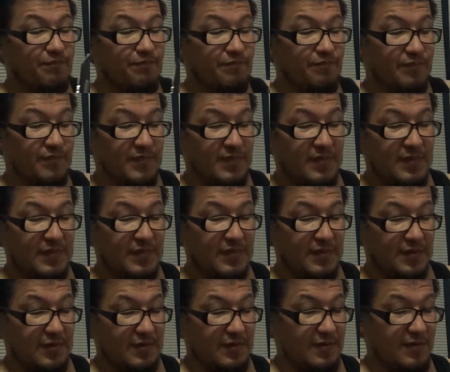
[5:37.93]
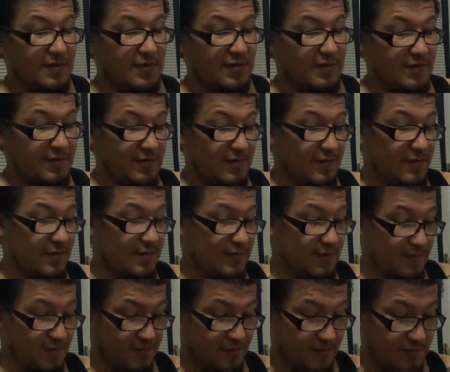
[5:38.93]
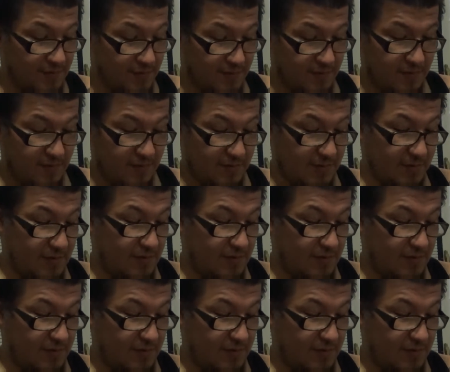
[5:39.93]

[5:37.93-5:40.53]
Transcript: (no one is talking)